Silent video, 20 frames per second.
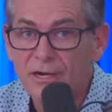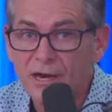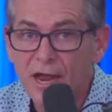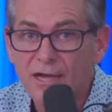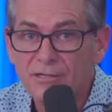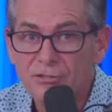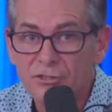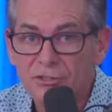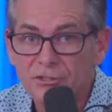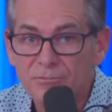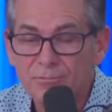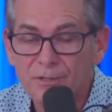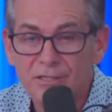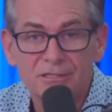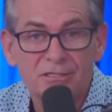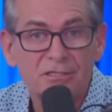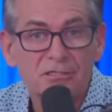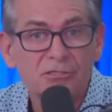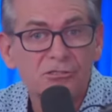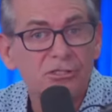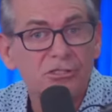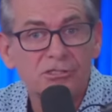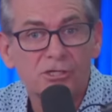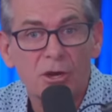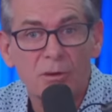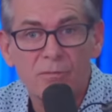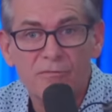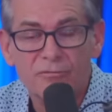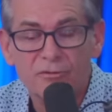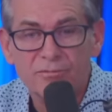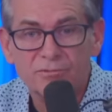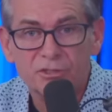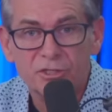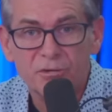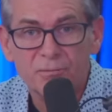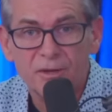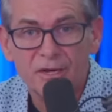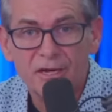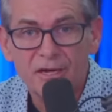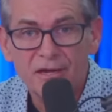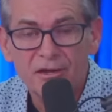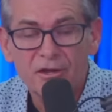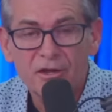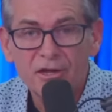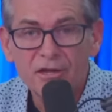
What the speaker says: Not just, this isn't just coming from Jimmy.